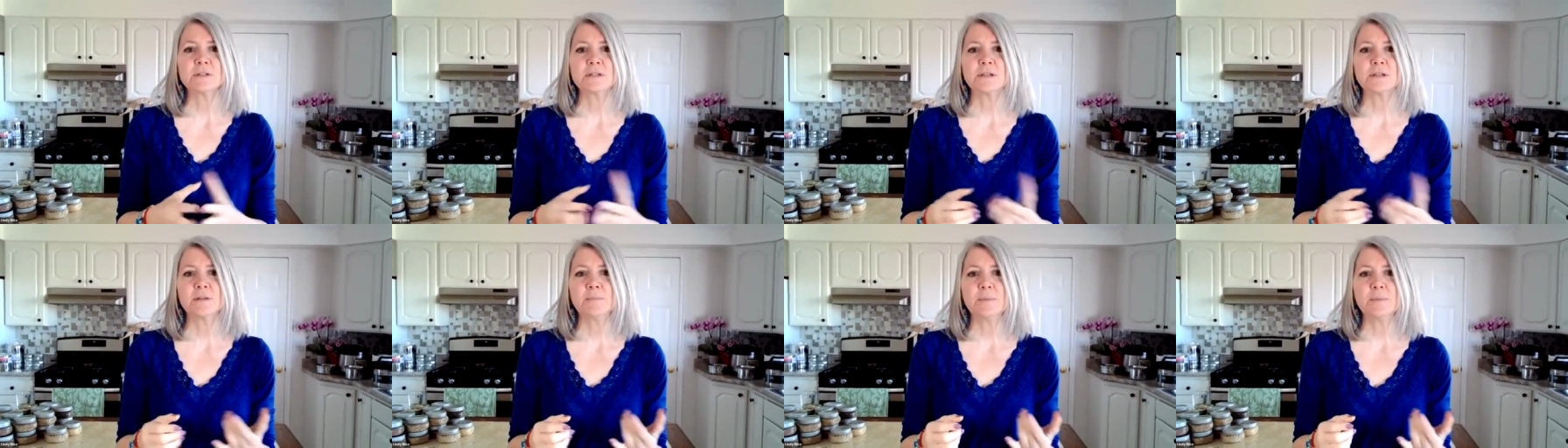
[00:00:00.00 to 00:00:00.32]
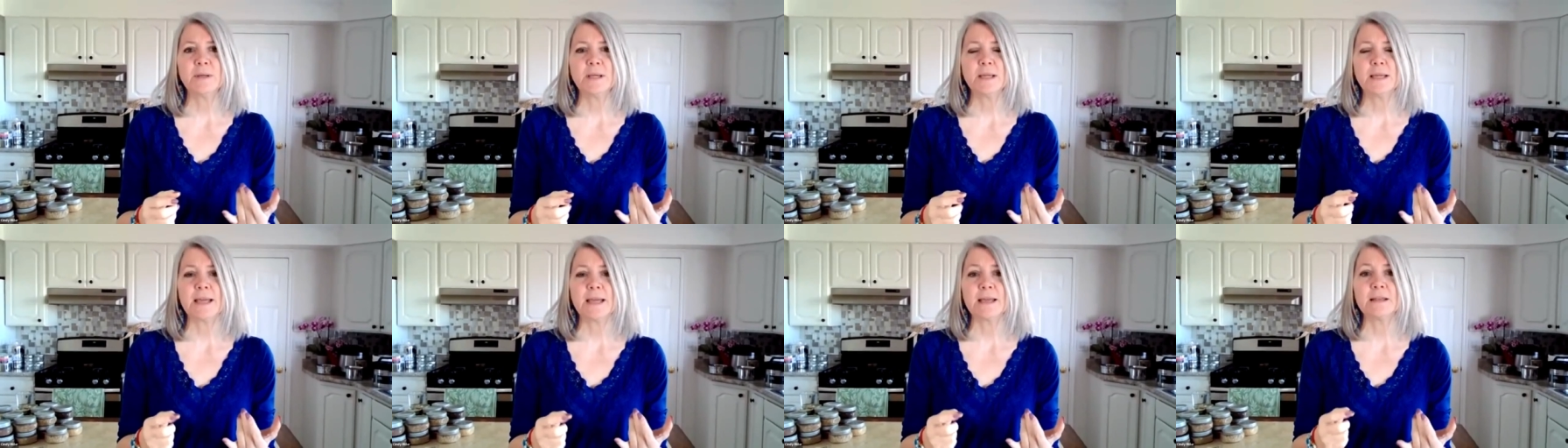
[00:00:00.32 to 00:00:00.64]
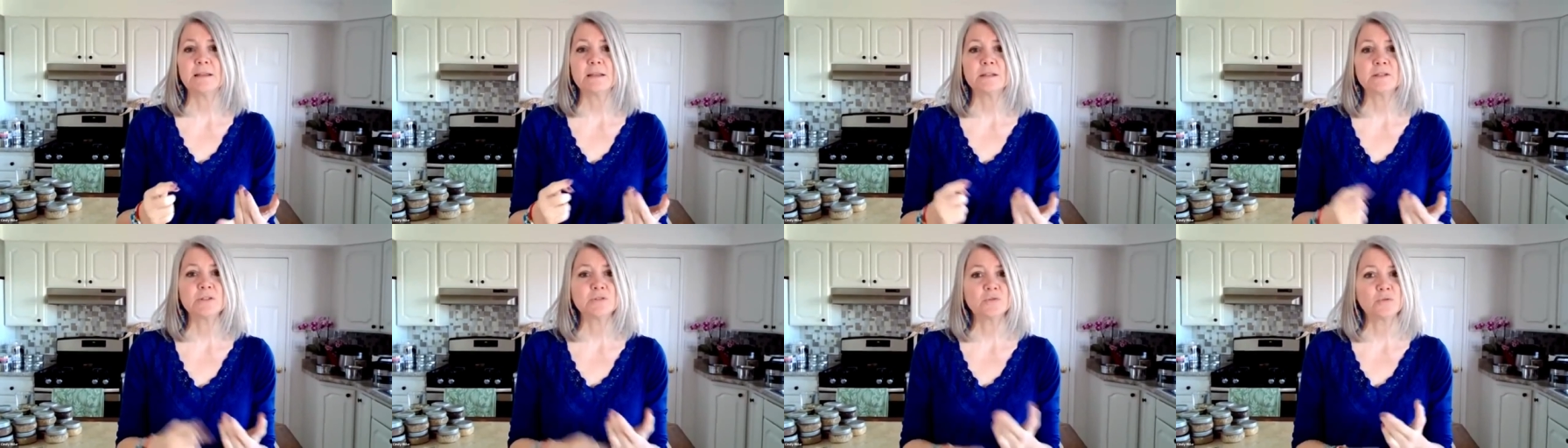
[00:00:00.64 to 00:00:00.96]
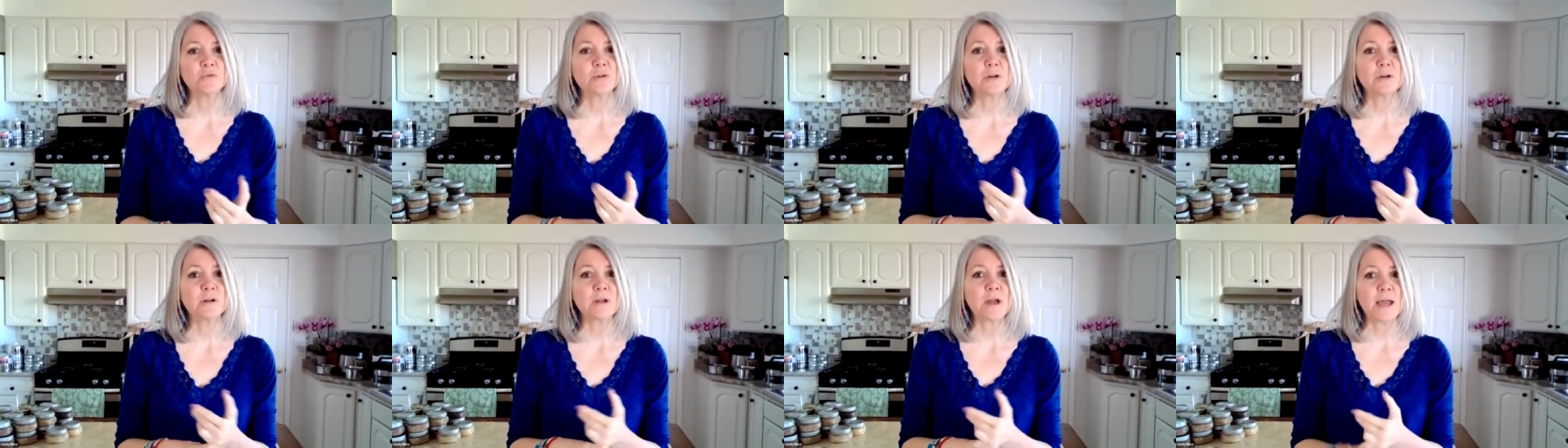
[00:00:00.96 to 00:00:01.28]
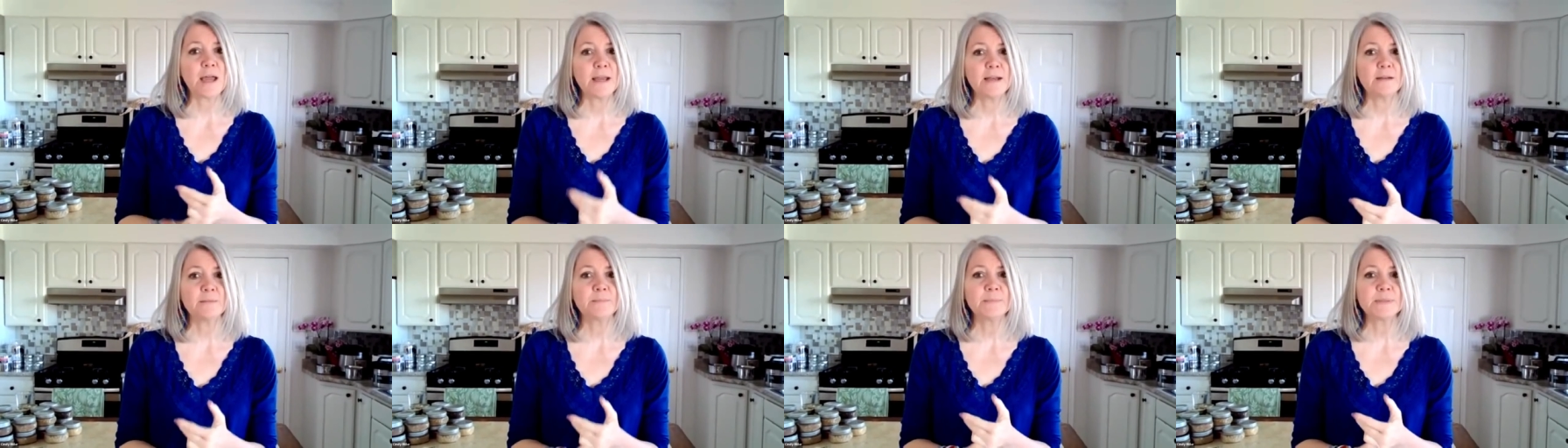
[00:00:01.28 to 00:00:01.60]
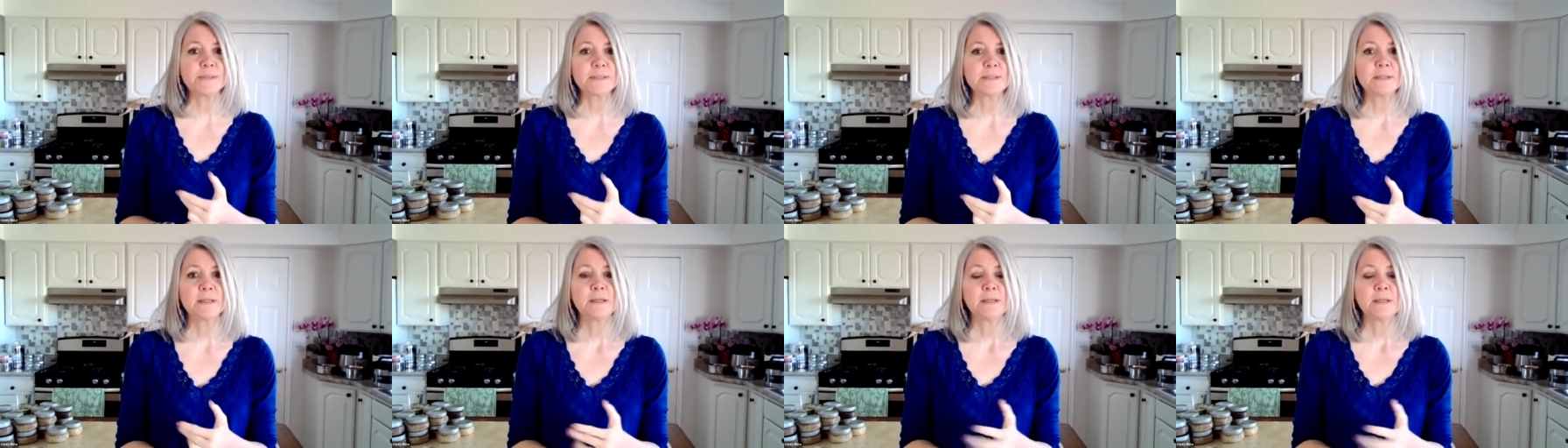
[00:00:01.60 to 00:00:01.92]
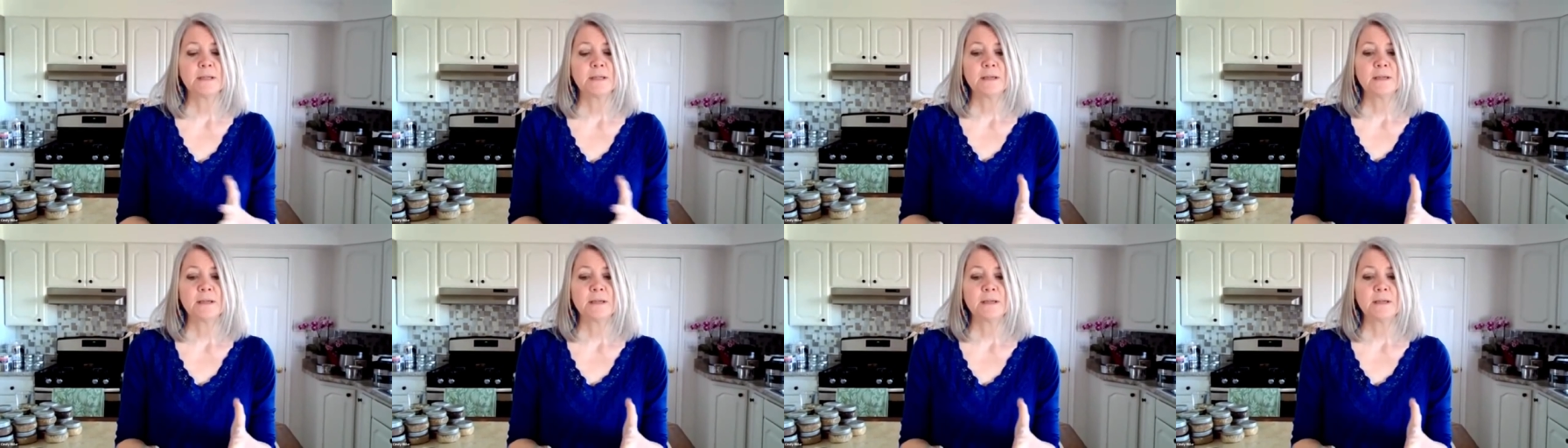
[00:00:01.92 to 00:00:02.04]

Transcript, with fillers: It's going to be again the stored items,